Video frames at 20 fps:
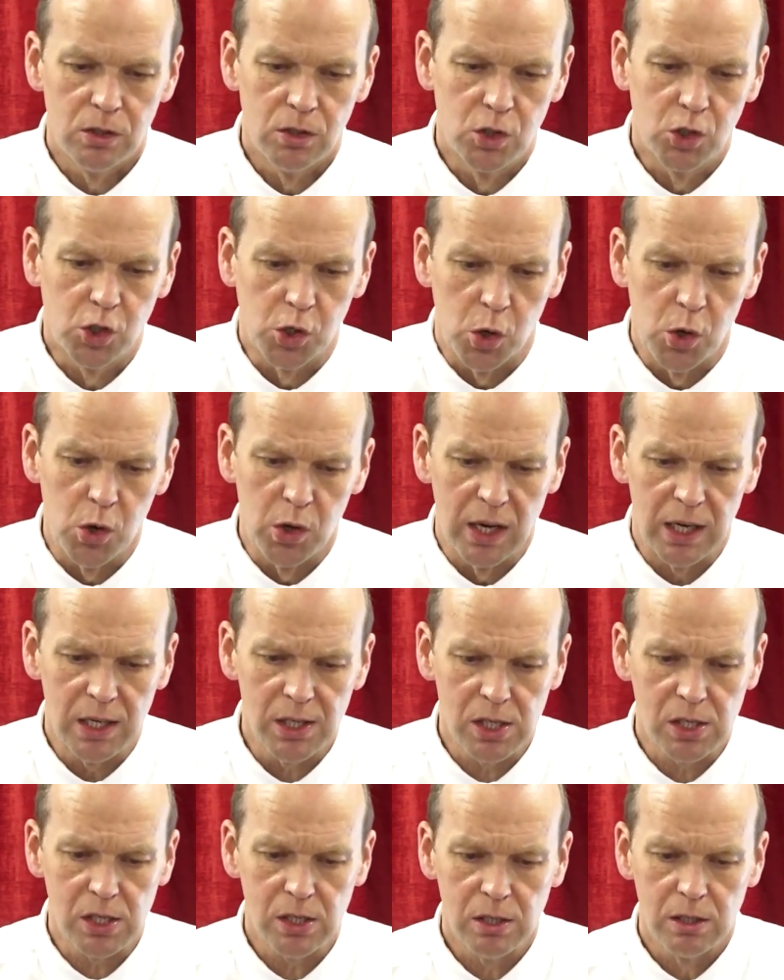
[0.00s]

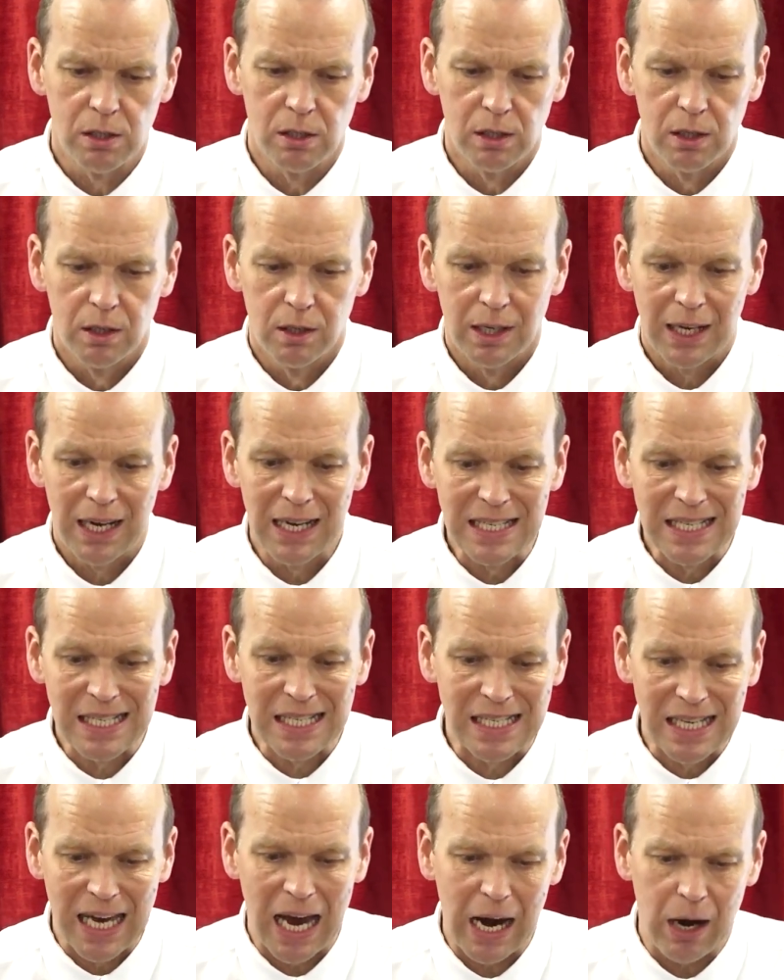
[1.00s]
Judas
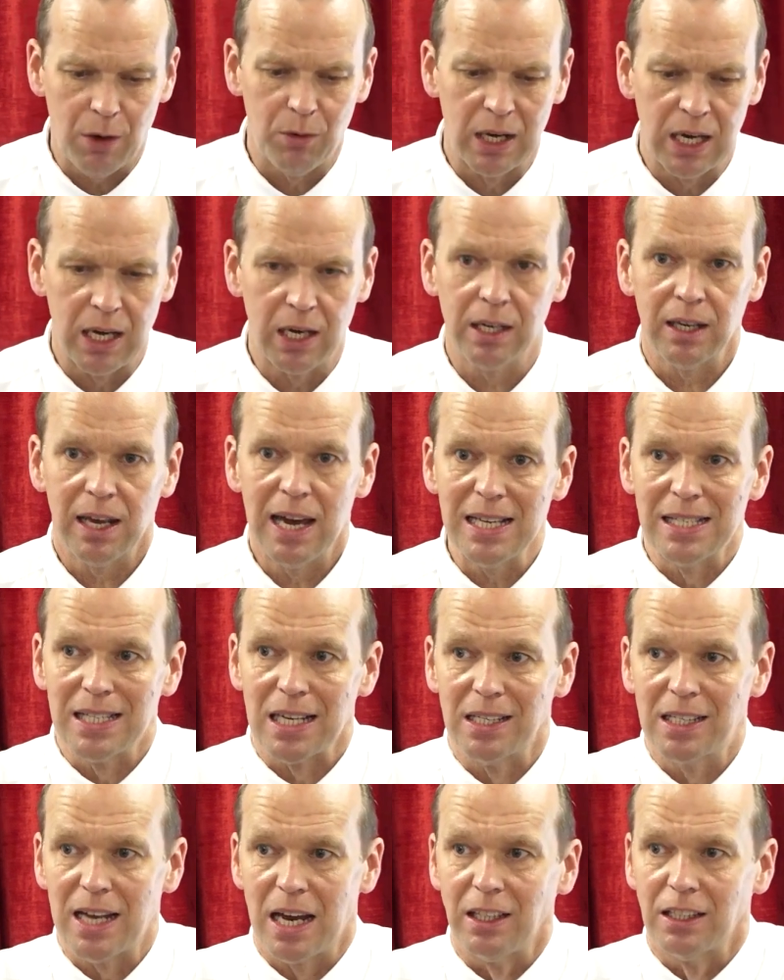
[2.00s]
Iscariot, is
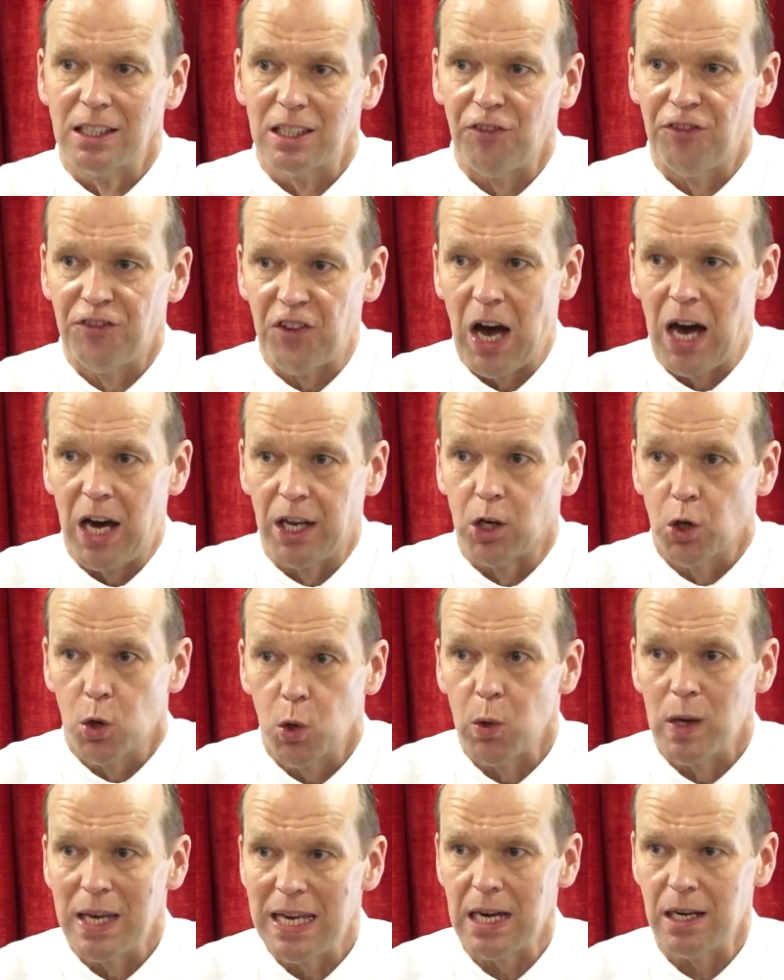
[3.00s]
identifying
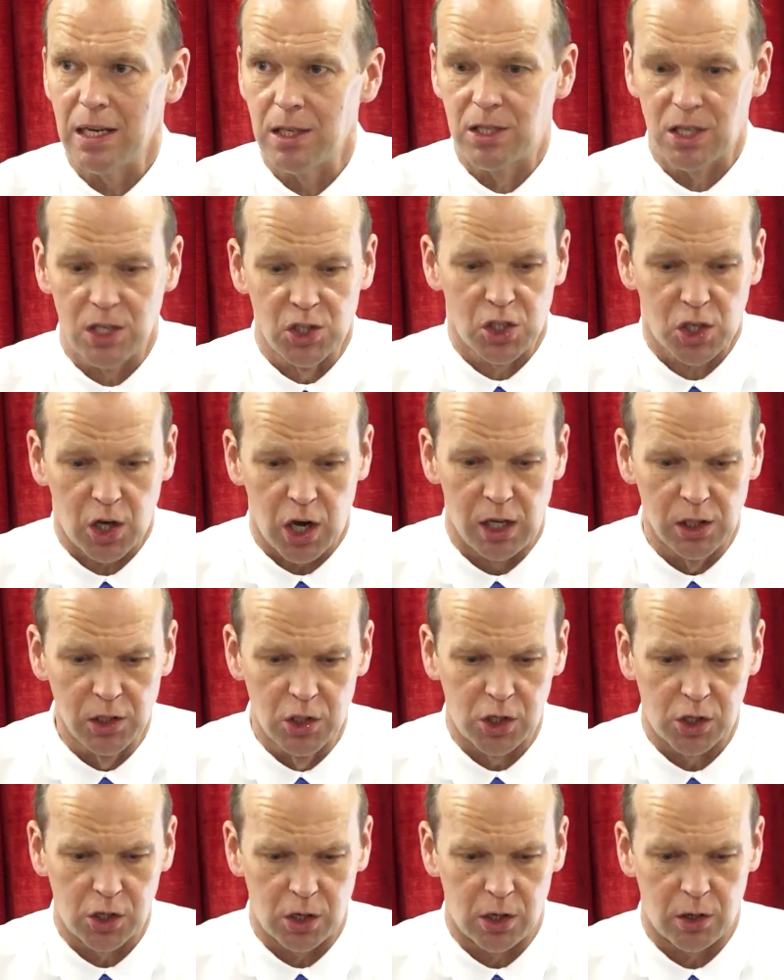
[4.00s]
who he is, his
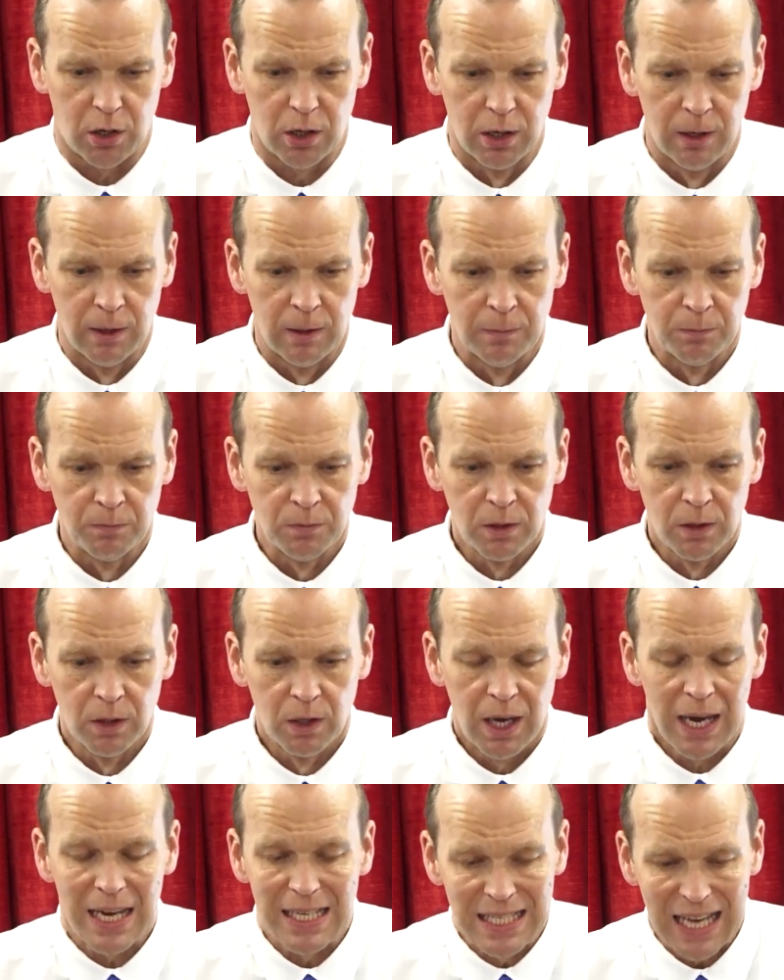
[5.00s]
culture
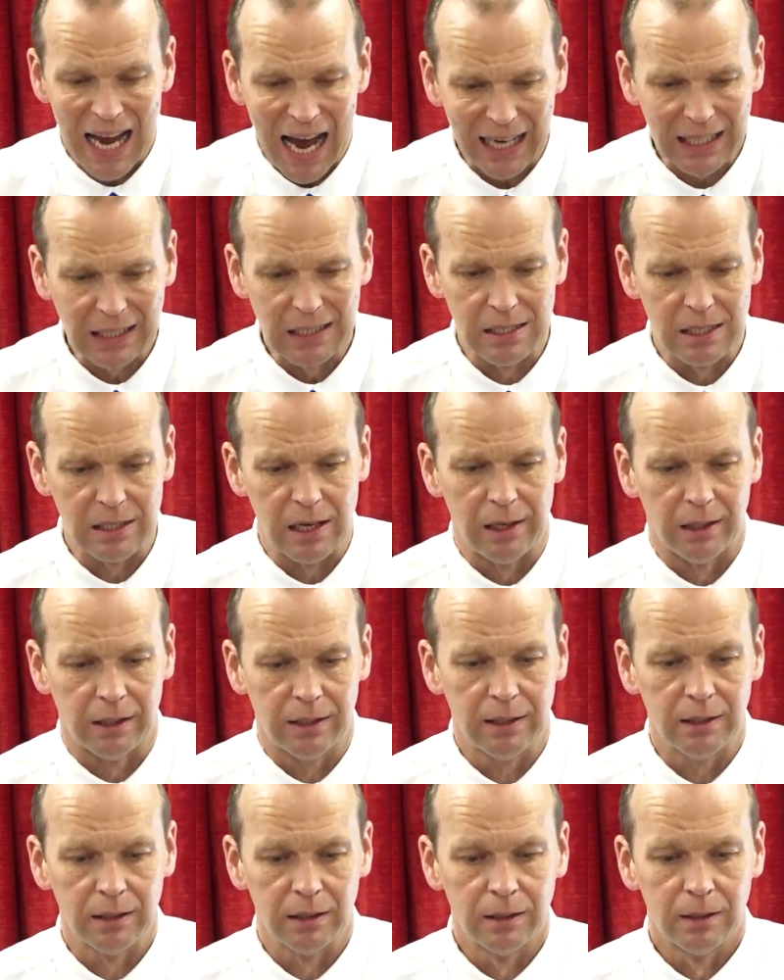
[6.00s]
his
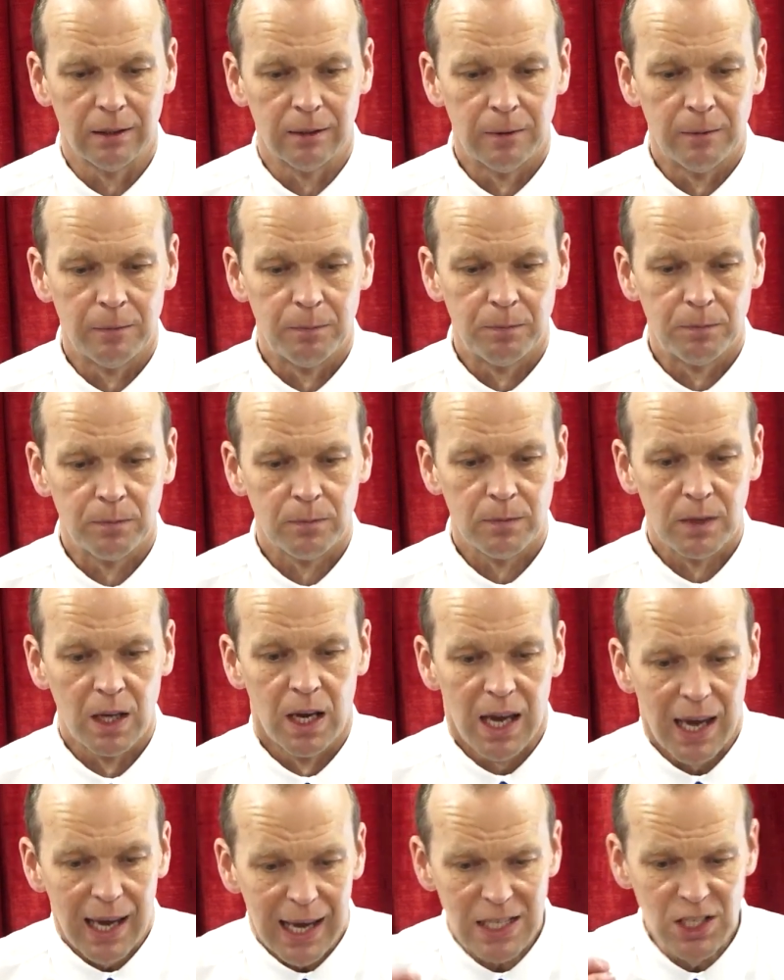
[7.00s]
accent,
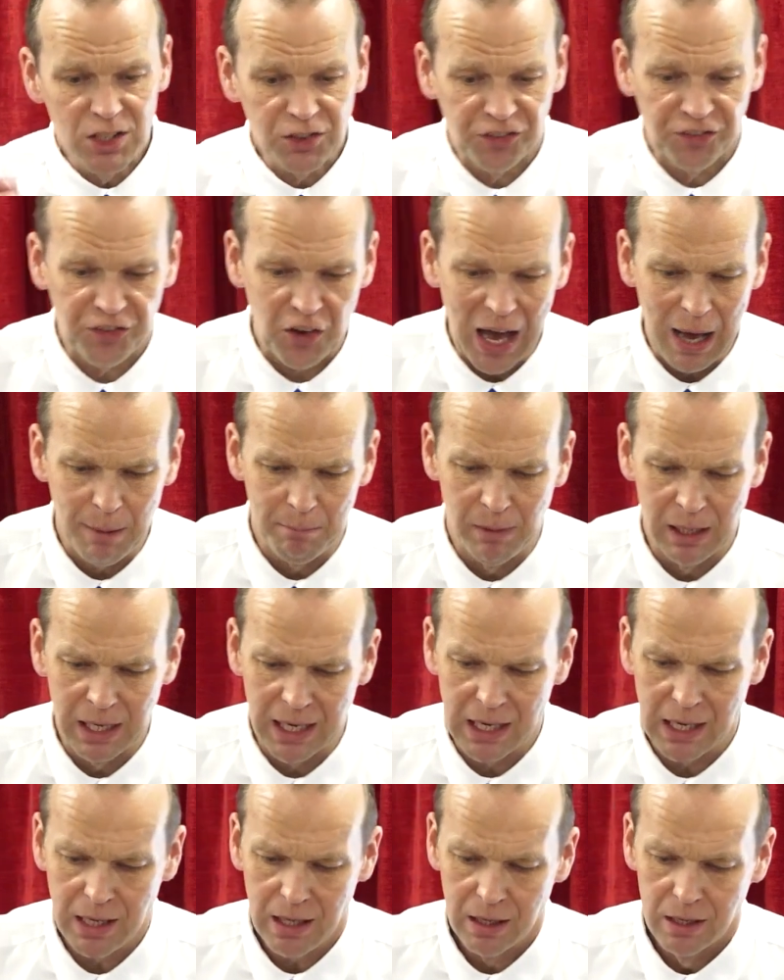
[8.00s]
his
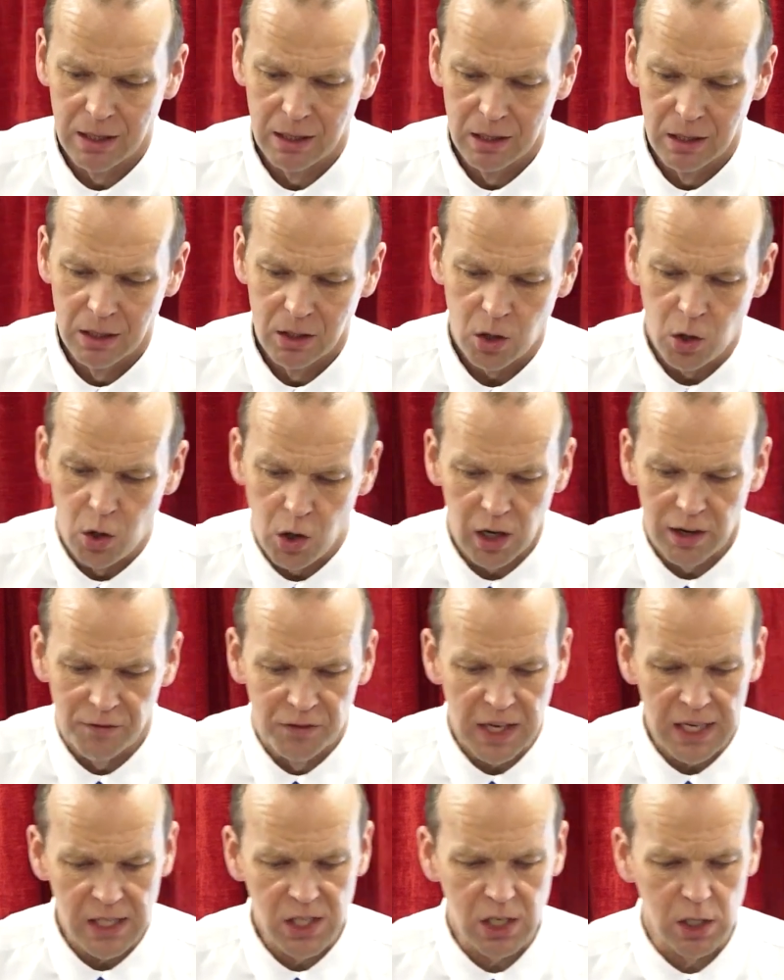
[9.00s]
family. All of
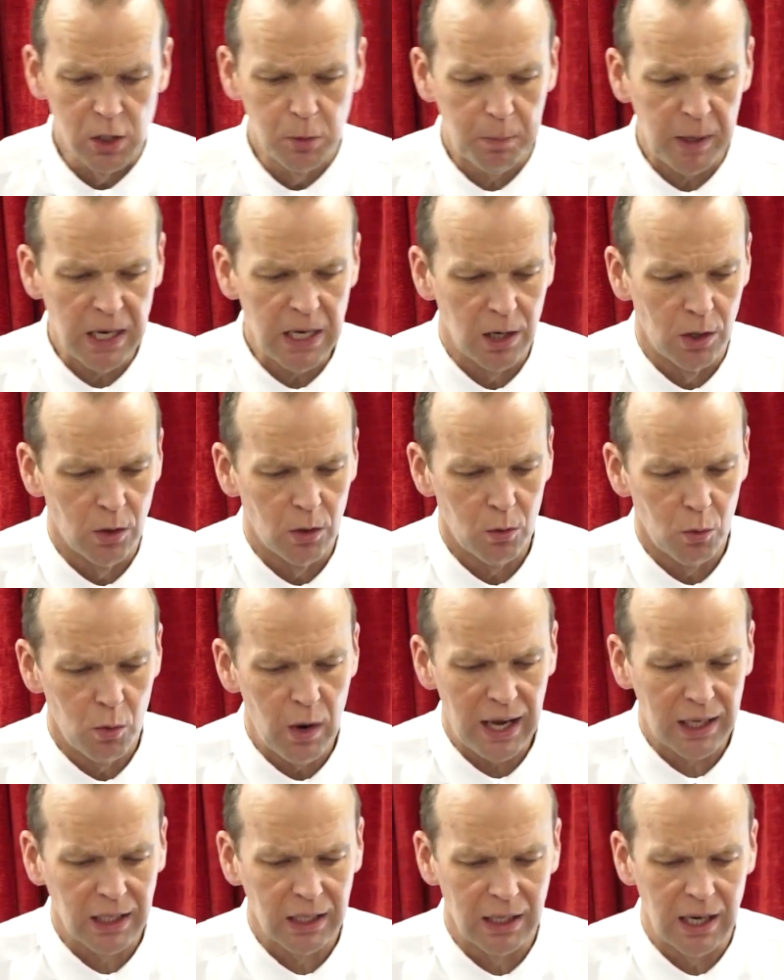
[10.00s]
this is being
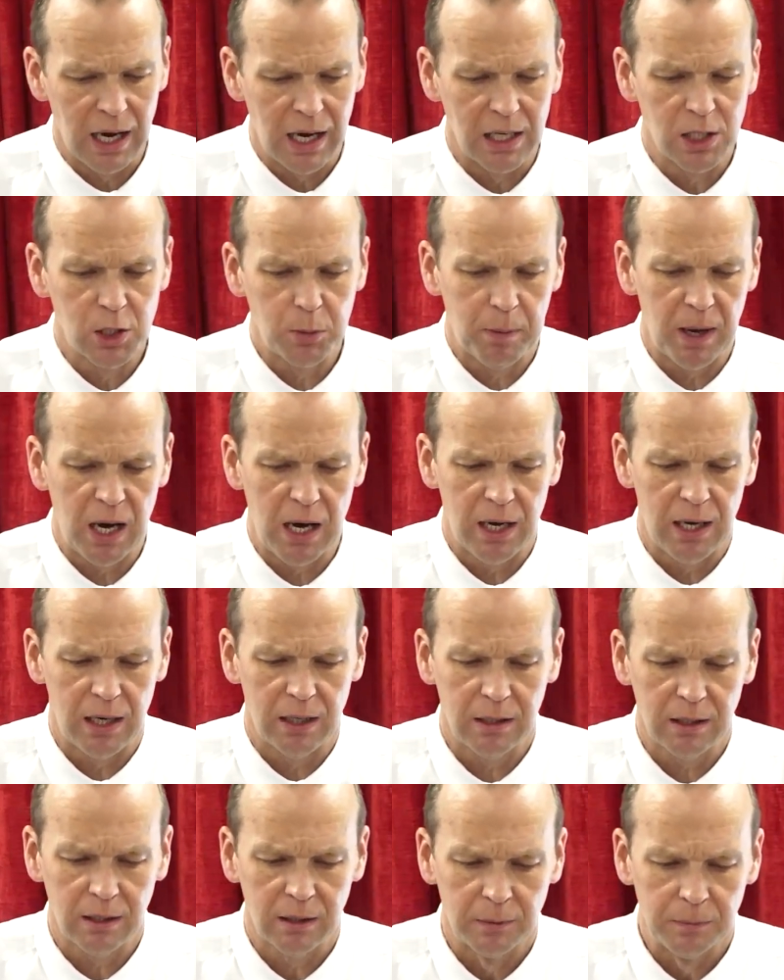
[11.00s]
recognized by
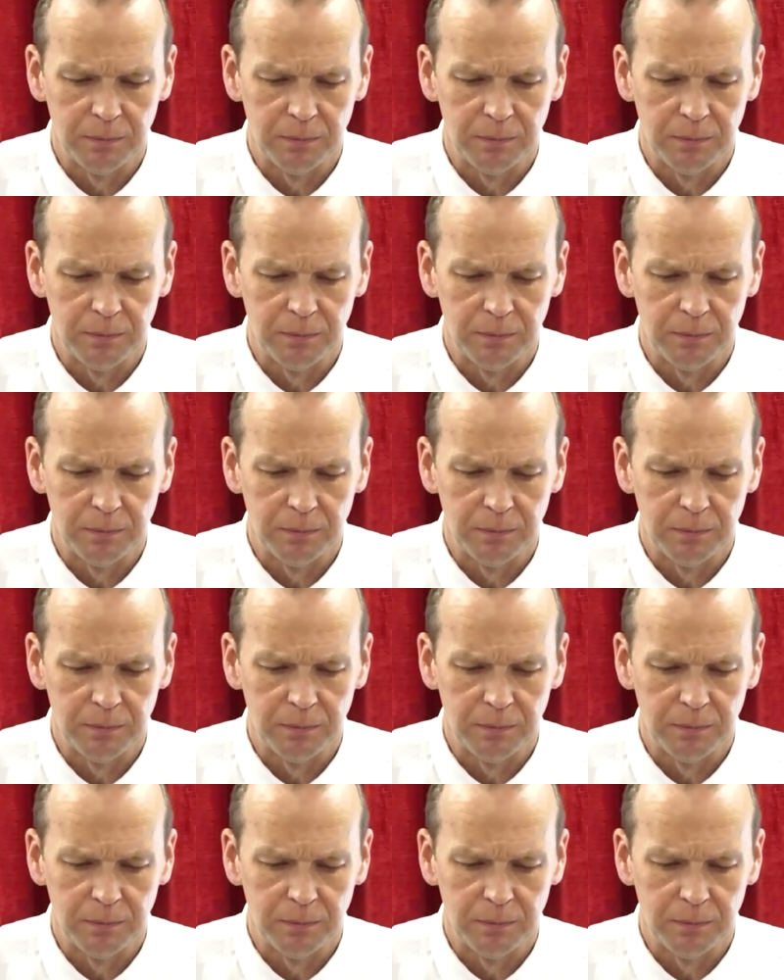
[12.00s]
it.